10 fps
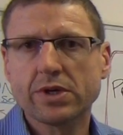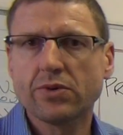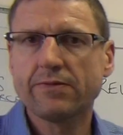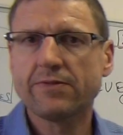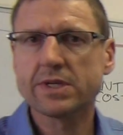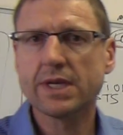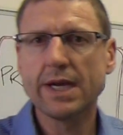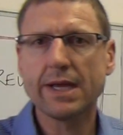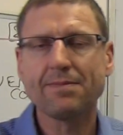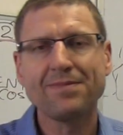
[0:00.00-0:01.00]
doing for
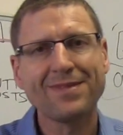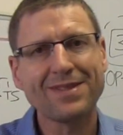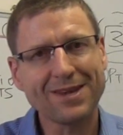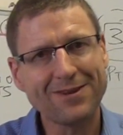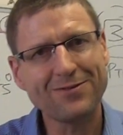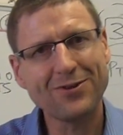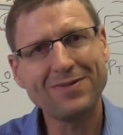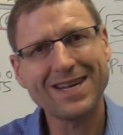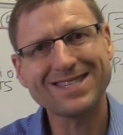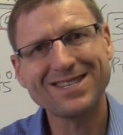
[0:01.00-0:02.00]
today. Thank you very
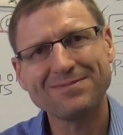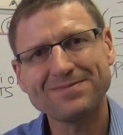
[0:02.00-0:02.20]
much.